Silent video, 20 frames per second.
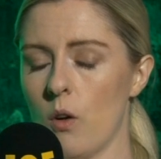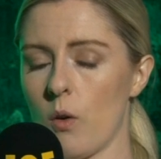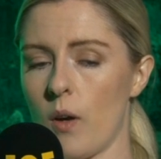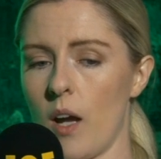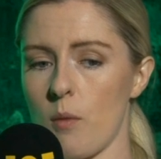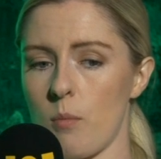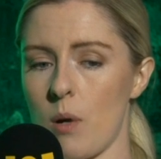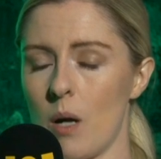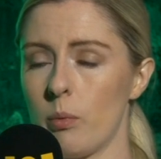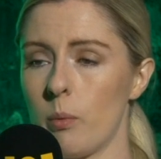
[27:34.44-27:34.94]

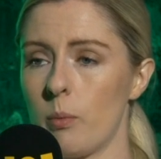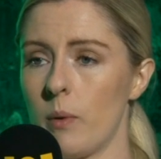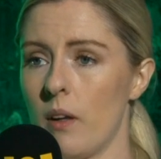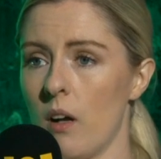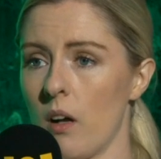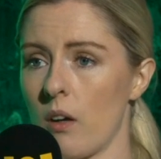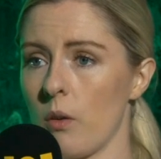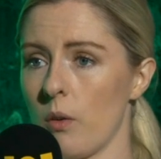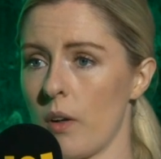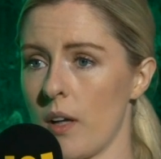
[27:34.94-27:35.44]
okay, I'm probably
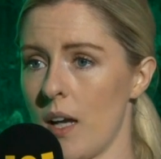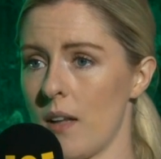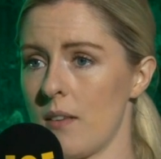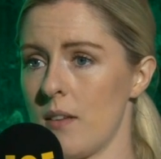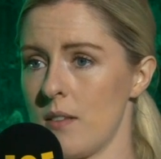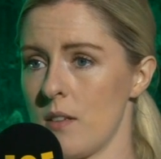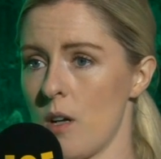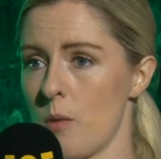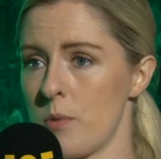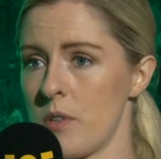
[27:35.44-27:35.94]
not going to get
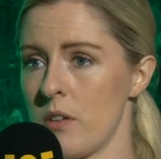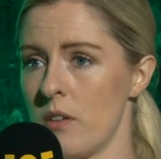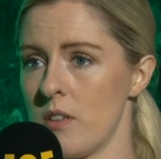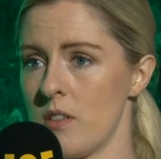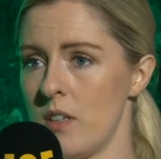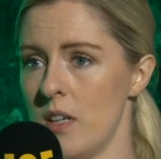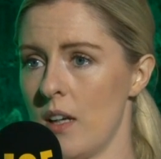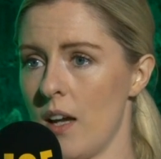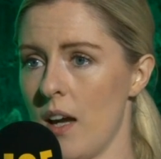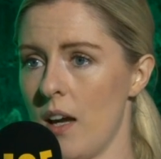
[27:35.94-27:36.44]
this
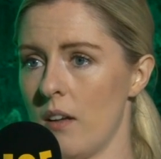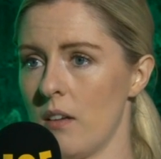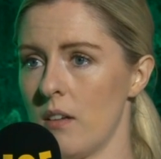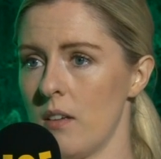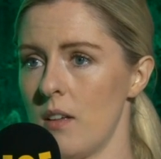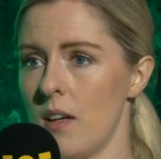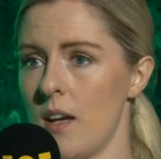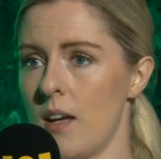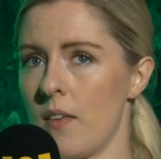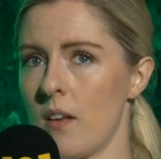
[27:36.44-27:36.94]
opportunity
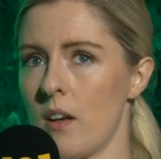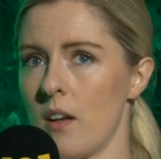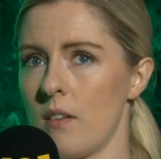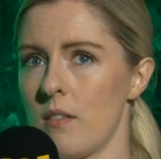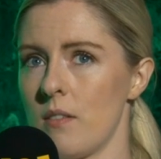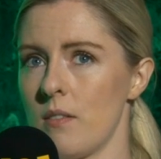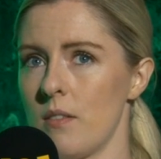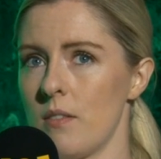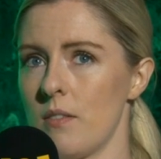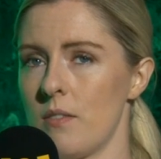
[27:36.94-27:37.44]
again. And then I
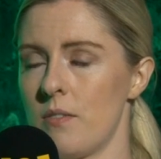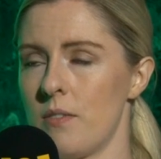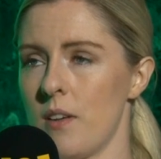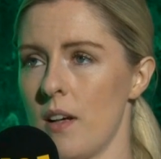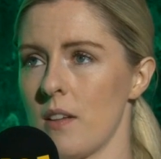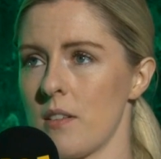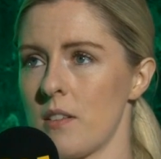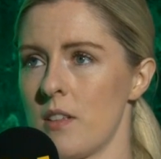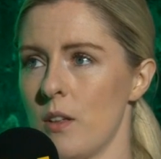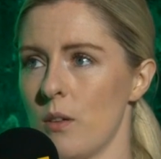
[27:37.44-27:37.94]

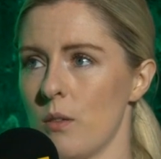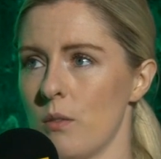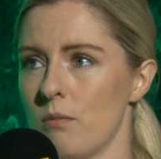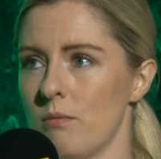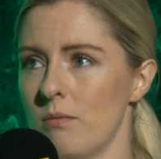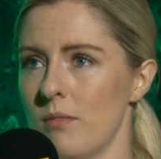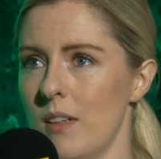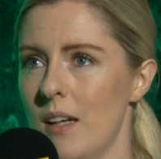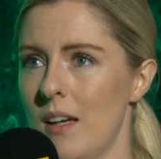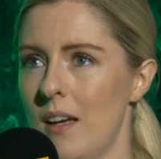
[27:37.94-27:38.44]
felt, you know,
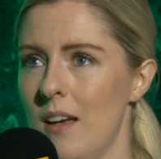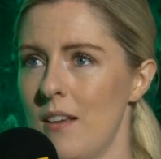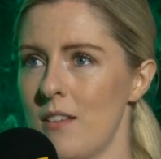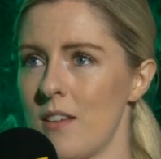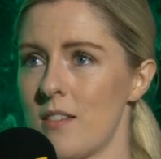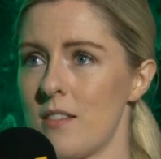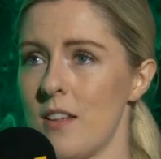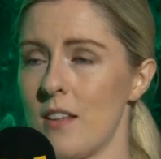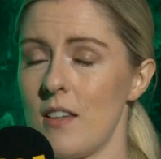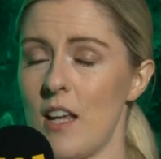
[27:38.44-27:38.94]

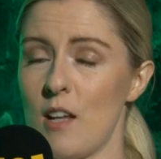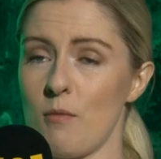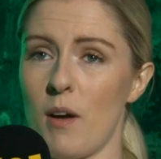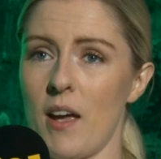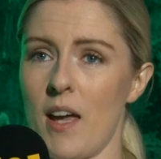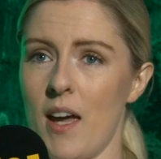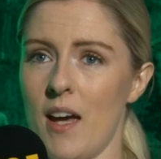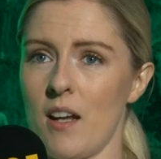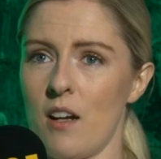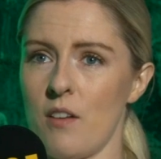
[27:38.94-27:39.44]
this is in
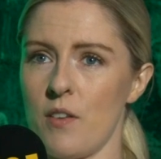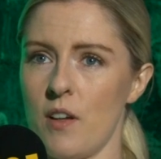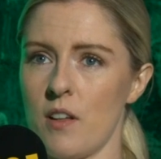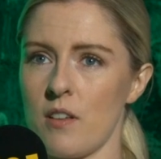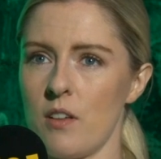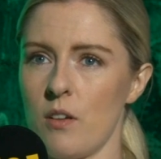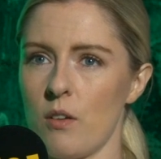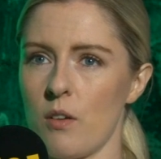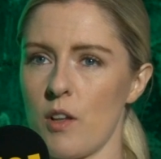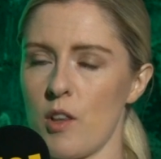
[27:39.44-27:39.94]
my head. I
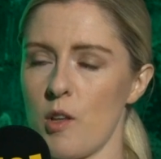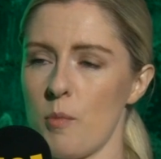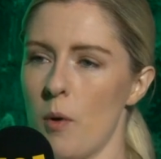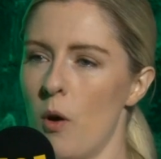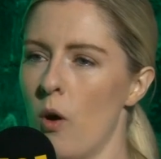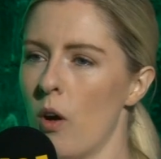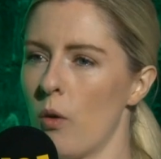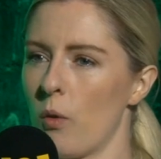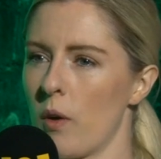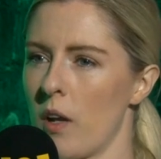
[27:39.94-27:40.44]
felt, you know, the
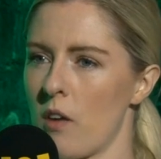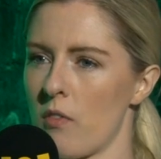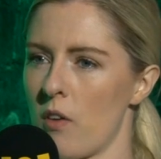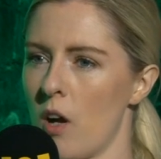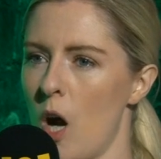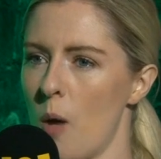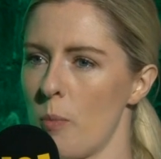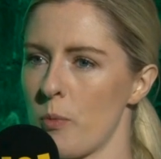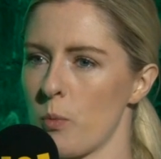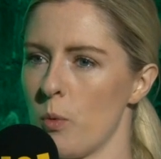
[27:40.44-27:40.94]
ball only ever
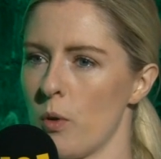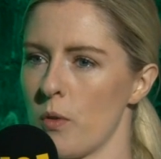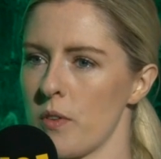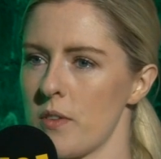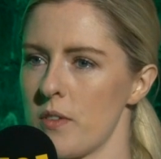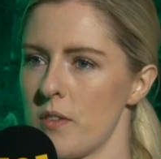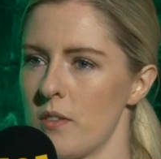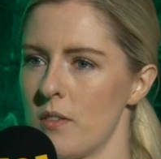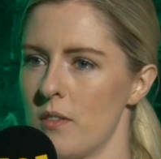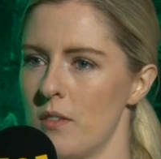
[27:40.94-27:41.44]
hops
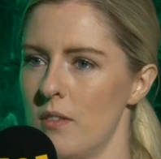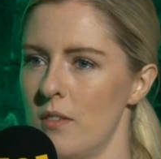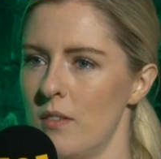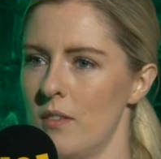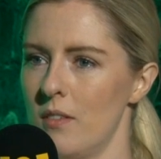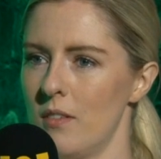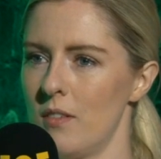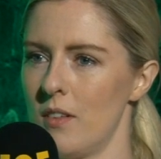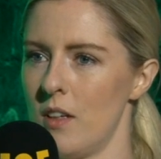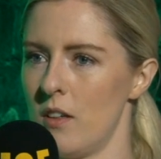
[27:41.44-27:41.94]
once.
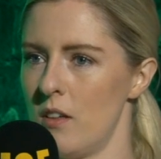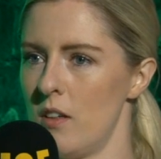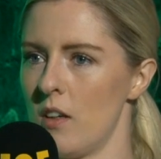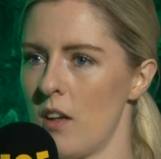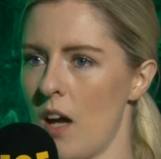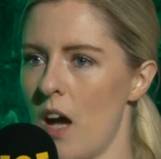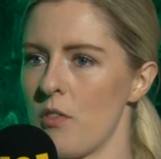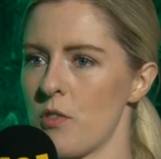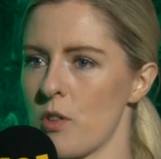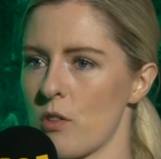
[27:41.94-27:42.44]
Mm. You,
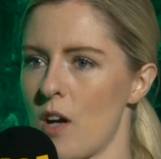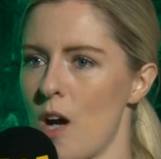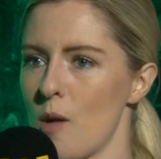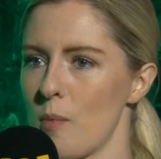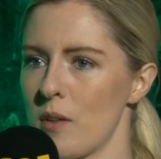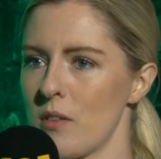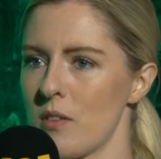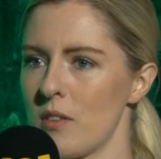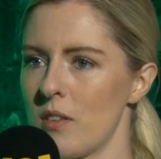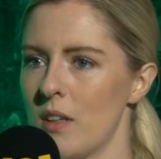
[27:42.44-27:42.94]
you have to
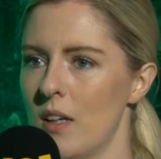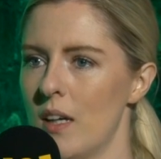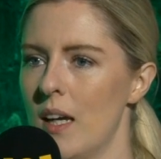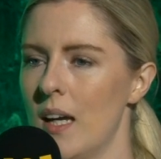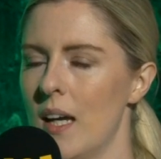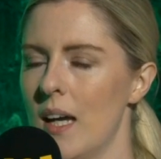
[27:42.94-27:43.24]
grab it.